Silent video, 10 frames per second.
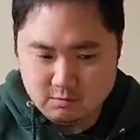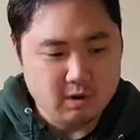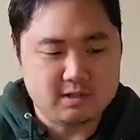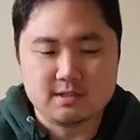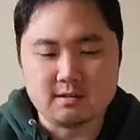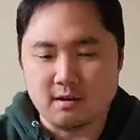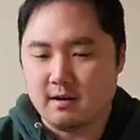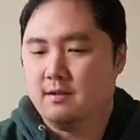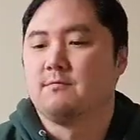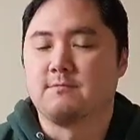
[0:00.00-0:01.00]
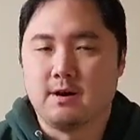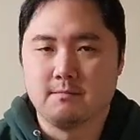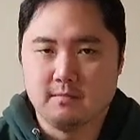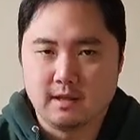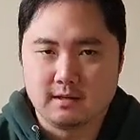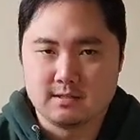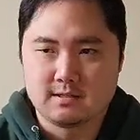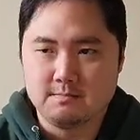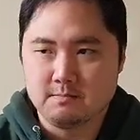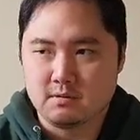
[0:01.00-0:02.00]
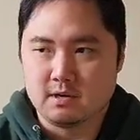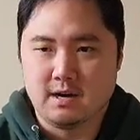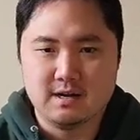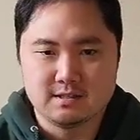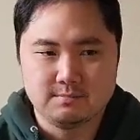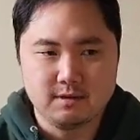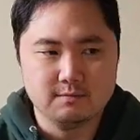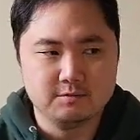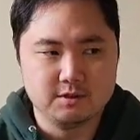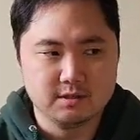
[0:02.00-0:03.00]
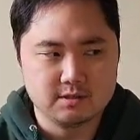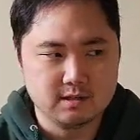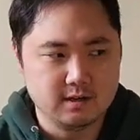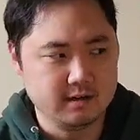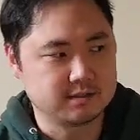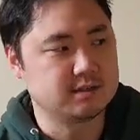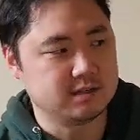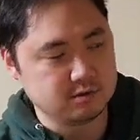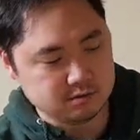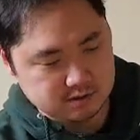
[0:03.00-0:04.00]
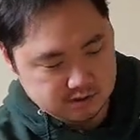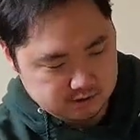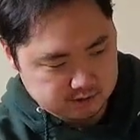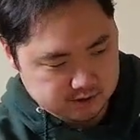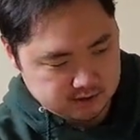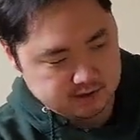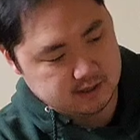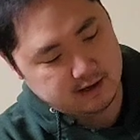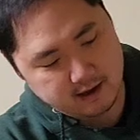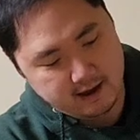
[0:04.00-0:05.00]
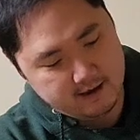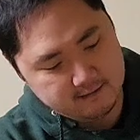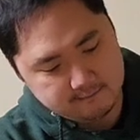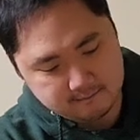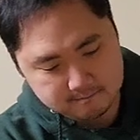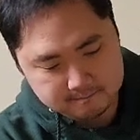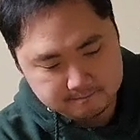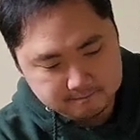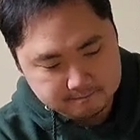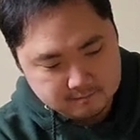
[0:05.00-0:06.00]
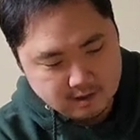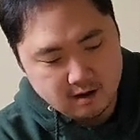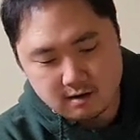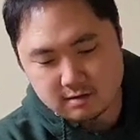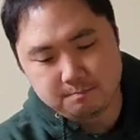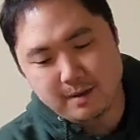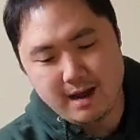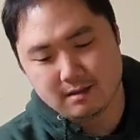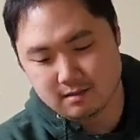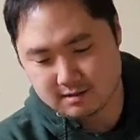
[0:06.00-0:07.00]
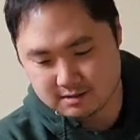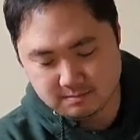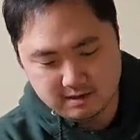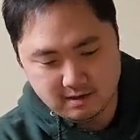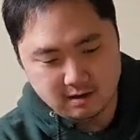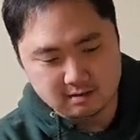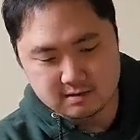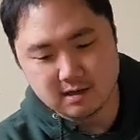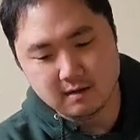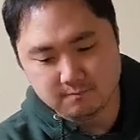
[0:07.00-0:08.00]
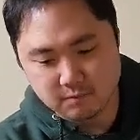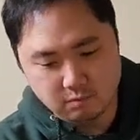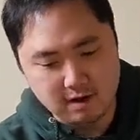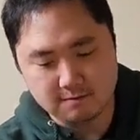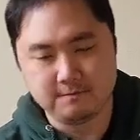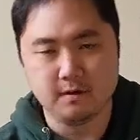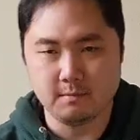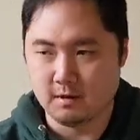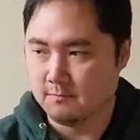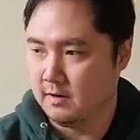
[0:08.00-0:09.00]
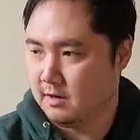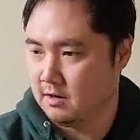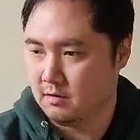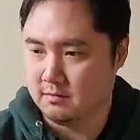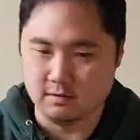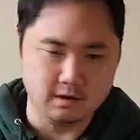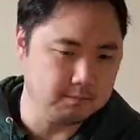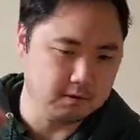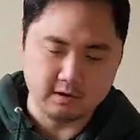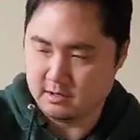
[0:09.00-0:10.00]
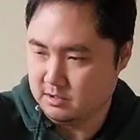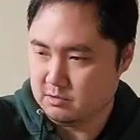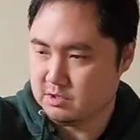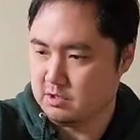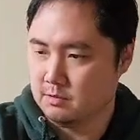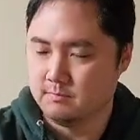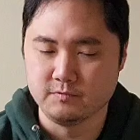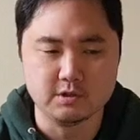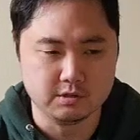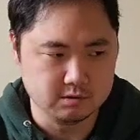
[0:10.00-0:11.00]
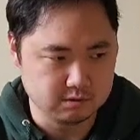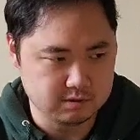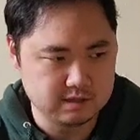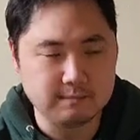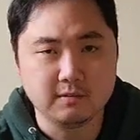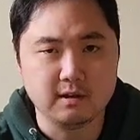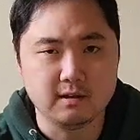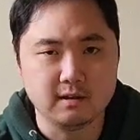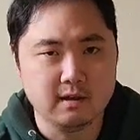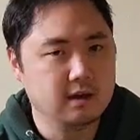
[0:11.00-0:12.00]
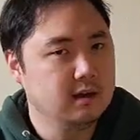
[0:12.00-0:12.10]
What started from like a simple concept of just an excuse to just have all the backlogs to be all done while filming a video and uploading on YouTube to something